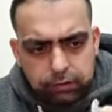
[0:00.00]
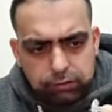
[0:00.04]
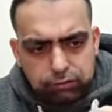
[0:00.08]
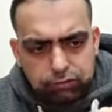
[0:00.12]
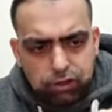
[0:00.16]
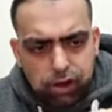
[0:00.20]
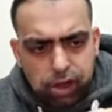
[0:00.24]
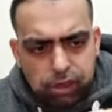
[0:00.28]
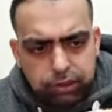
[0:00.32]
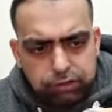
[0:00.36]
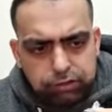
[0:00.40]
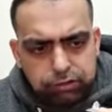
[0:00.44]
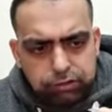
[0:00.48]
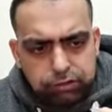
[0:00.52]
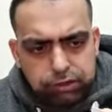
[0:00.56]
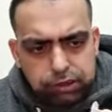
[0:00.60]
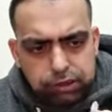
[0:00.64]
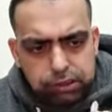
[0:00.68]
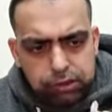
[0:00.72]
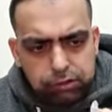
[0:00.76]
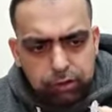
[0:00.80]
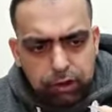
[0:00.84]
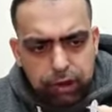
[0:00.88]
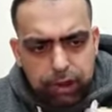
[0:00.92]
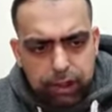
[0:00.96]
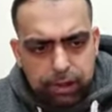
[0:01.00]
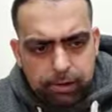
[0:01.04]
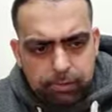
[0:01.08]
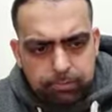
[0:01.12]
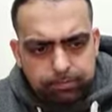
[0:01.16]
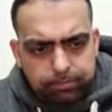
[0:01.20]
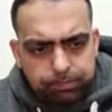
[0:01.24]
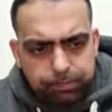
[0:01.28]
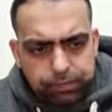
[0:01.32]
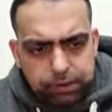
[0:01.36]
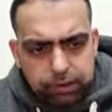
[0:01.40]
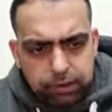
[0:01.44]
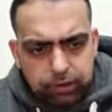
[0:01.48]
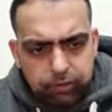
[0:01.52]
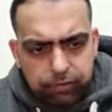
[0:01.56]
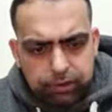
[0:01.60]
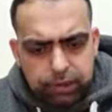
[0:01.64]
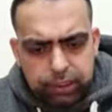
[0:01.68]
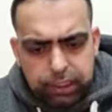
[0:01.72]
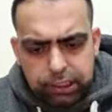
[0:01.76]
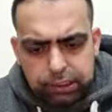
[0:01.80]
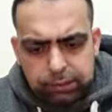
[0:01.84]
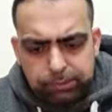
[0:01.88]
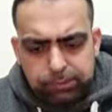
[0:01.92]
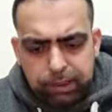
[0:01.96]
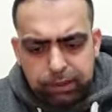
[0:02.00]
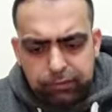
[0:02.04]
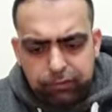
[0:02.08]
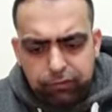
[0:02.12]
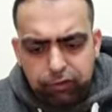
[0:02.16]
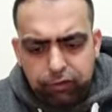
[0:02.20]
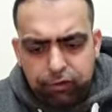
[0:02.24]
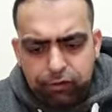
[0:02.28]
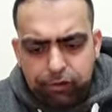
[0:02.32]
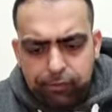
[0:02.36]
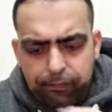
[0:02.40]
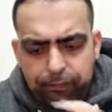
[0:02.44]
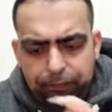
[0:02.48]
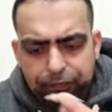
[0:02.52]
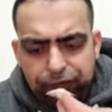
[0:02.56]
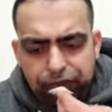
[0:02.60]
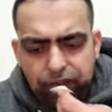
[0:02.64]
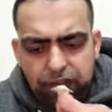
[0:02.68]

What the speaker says: quite juicy as well, which I expect for